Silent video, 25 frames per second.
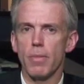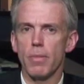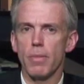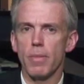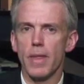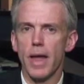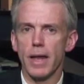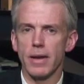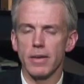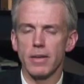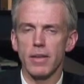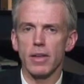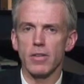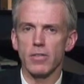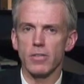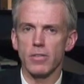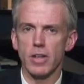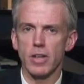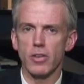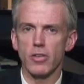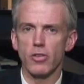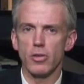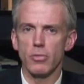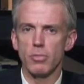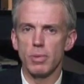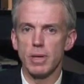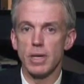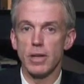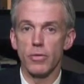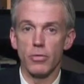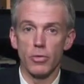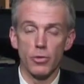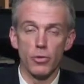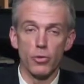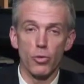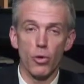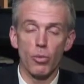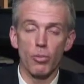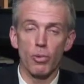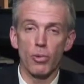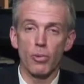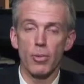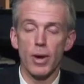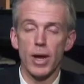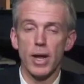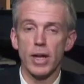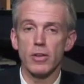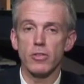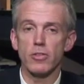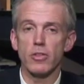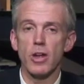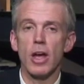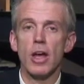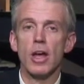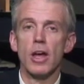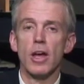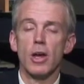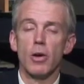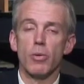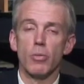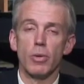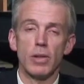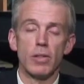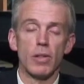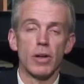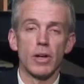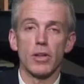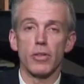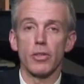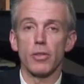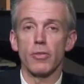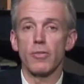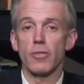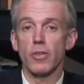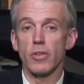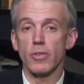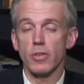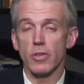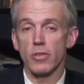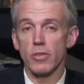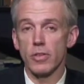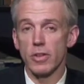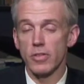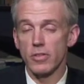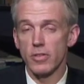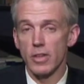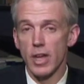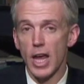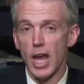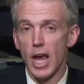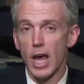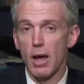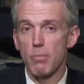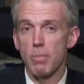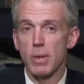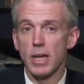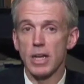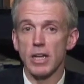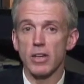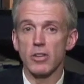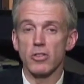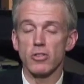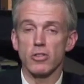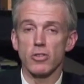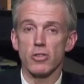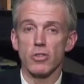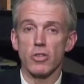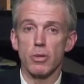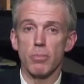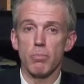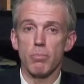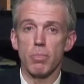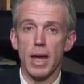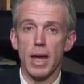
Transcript: That test needs to be in the normal range. We look at the physical exam, making sure that